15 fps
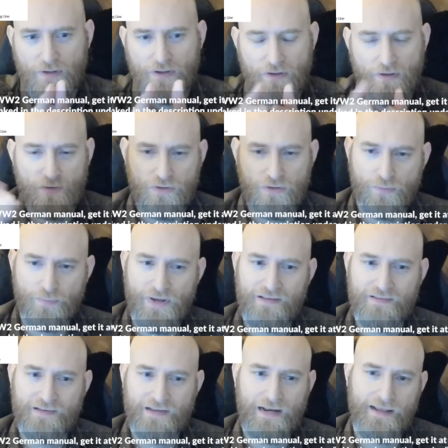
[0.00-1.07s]
you
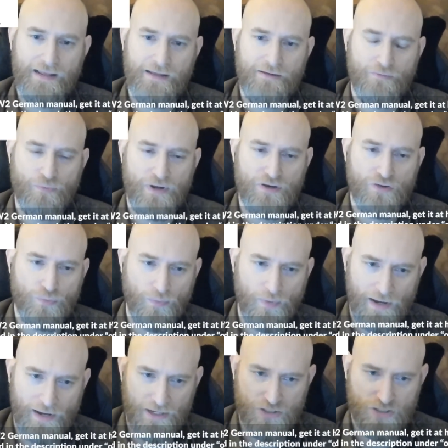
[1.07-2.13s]
basically, when you
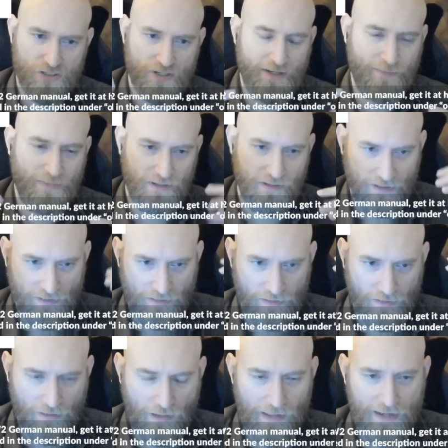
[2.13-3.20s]
march, I mean,
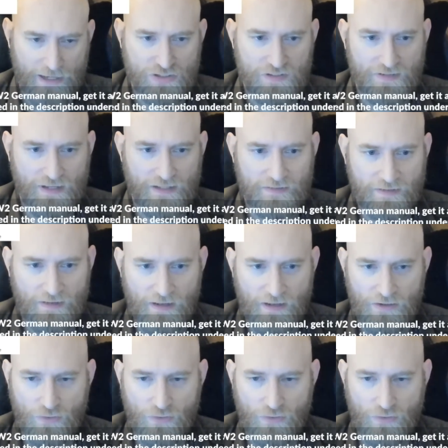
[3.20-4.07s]
in the large sense,